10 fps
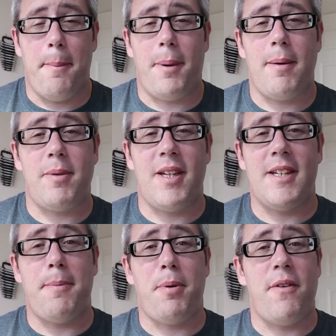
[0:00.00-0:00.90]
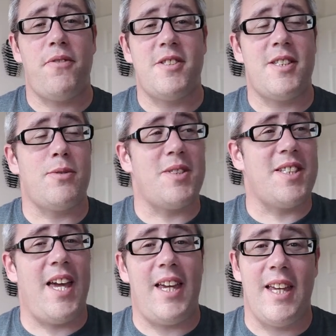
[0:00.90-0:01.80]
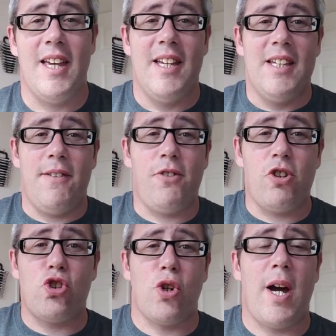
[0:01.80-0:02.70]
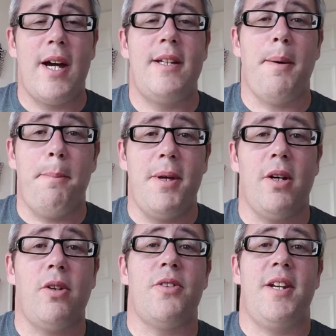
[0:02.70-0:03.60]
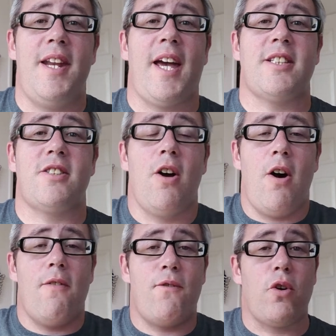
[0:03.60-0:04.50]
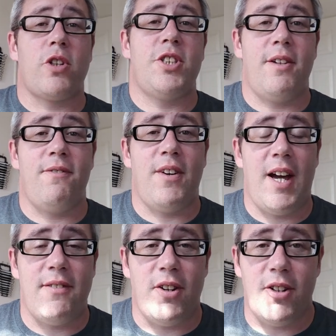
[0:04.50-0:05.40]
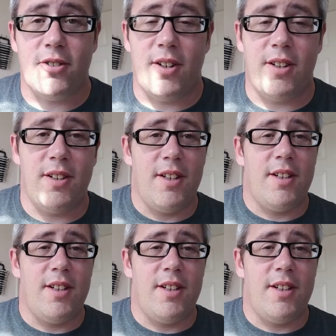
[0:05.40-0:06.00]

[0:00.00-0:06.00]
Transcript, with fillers: but I'm going to preface this with saying if you're trying to build the next Fortune 500